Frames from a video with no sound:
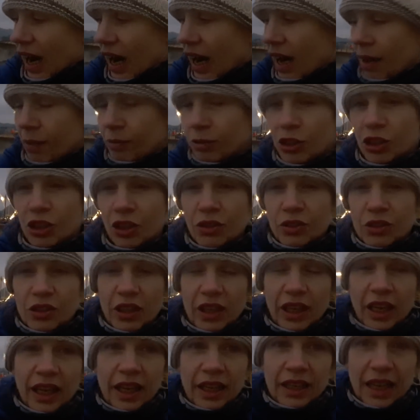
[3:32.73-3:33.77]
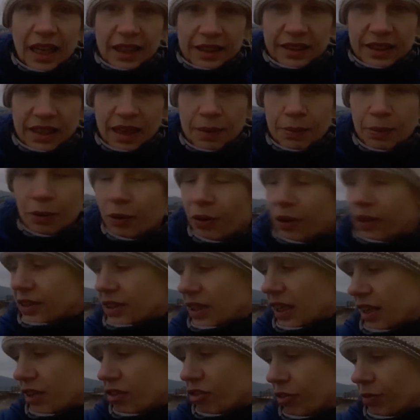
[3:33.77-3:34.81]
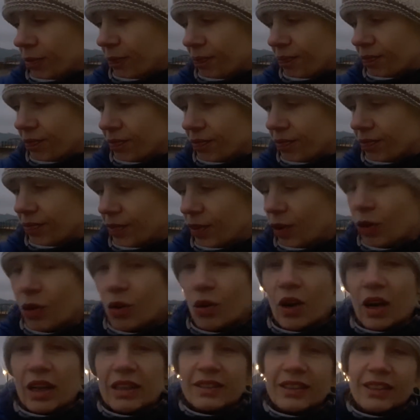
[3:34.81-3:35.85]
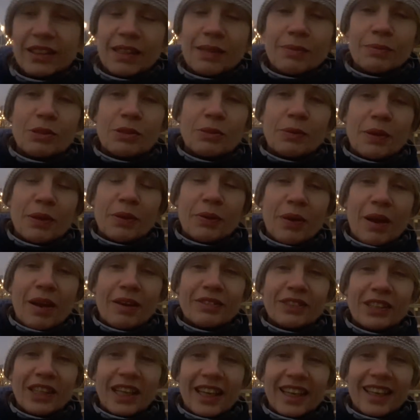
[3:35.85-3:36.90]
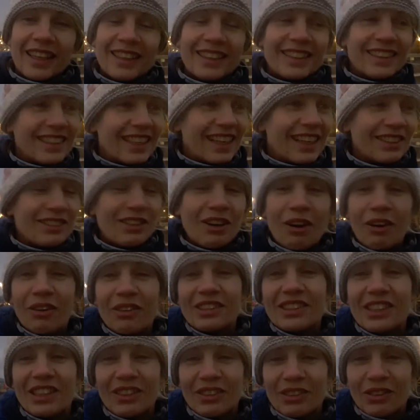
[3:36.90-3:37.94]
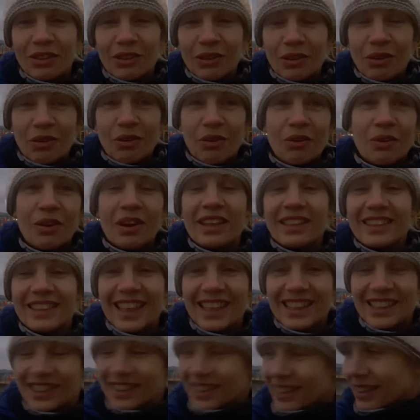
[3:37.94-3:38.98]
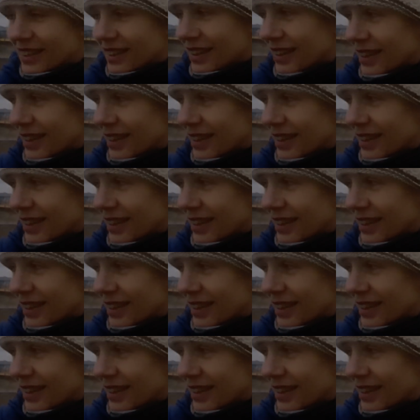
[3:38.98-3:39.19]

I'm shooting in landscape orientation, or as seems to be the way of saying it these days, horizontal orientation.